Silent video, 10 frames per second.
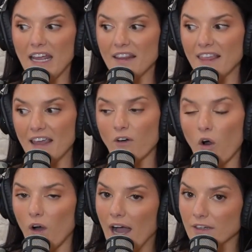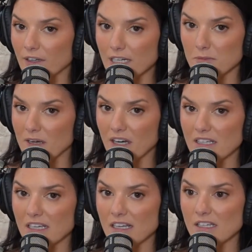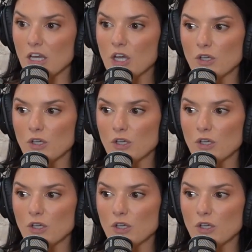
and they've all had good experiences.